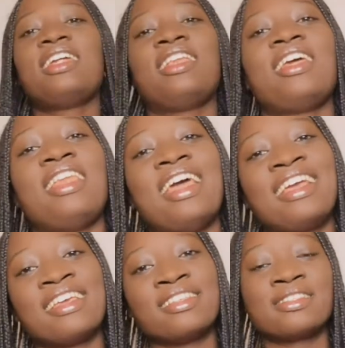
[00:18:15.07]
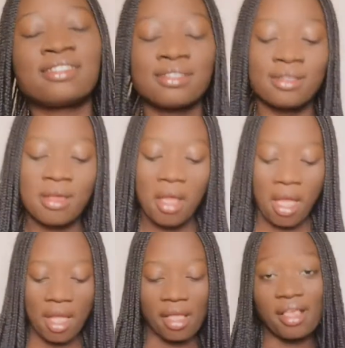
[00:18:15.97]
and then leggings.
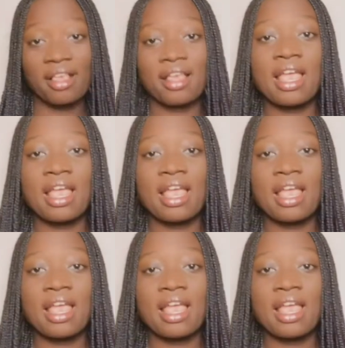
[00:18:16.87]
Hey,